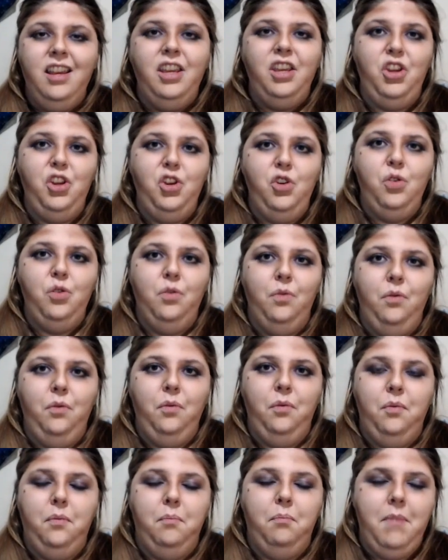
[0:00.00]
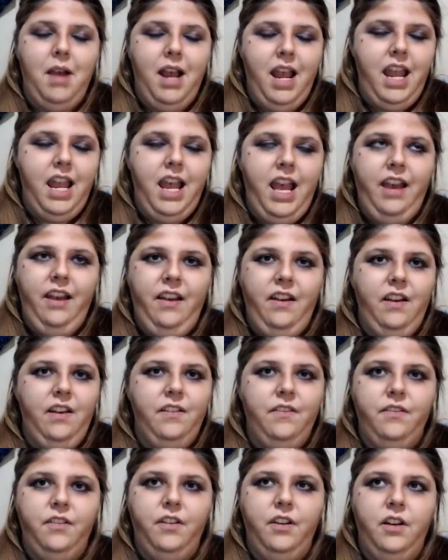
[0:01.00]
You might
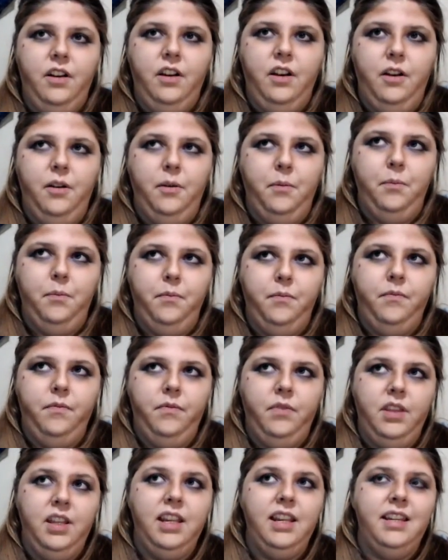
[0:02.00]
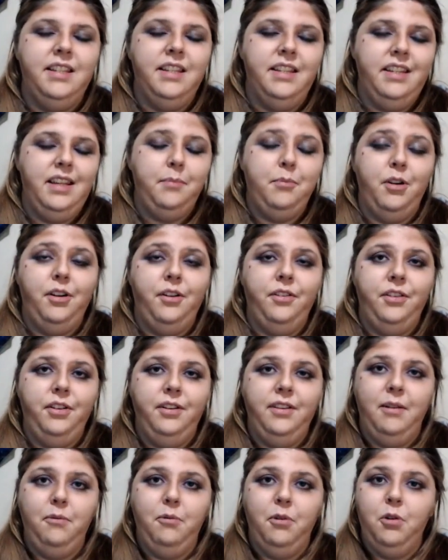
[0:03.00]
have, um, he's the same
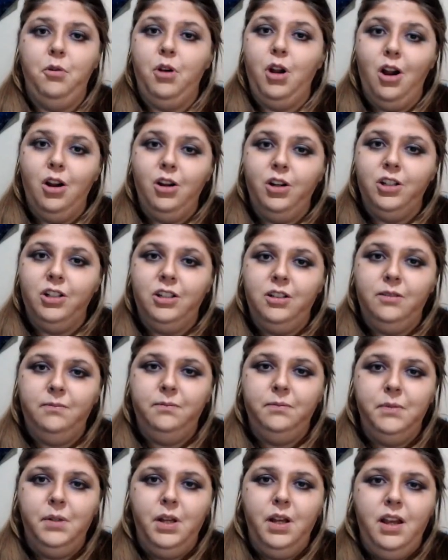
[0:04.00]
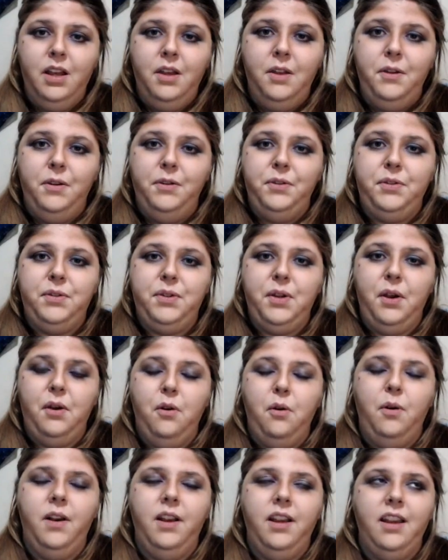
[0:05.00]
author that wrote Gone Girl.
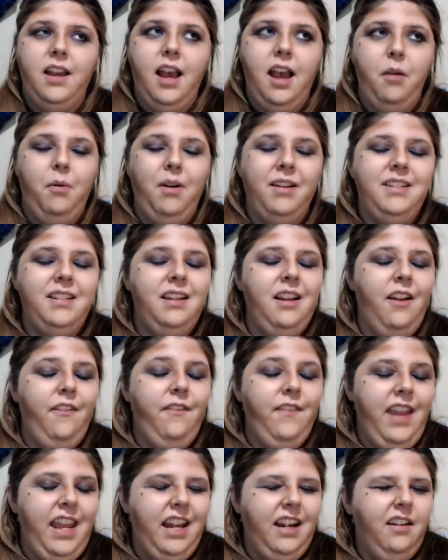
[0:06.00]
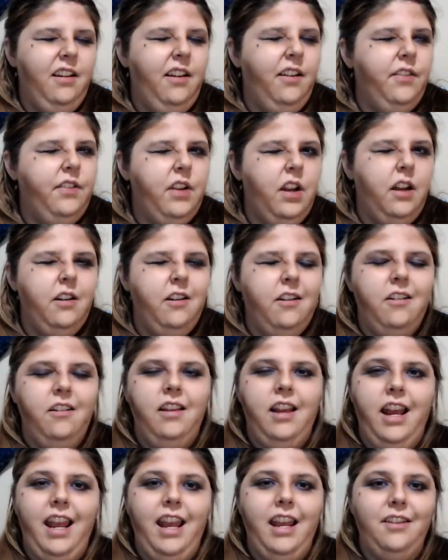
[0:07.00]
So I wasn't a fan of Gone
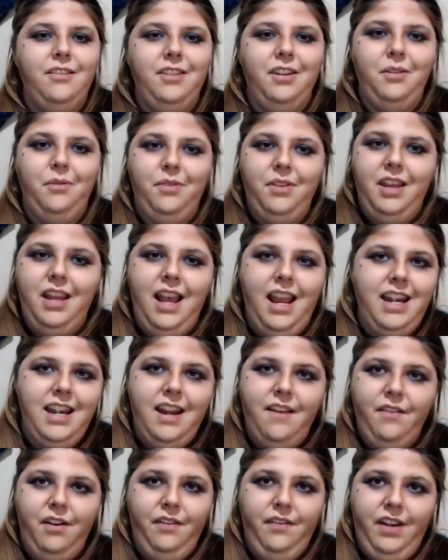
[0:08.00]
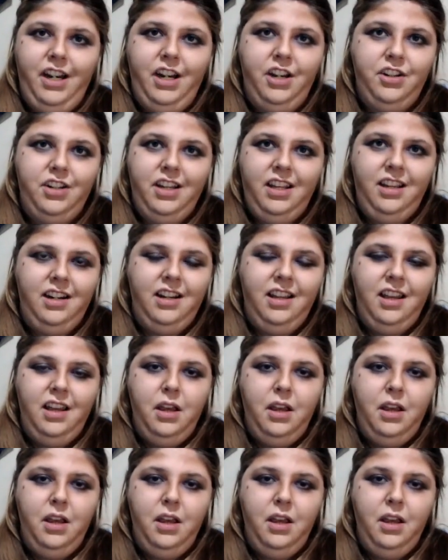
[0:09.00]
Girl. I actually don't think, I never finished it.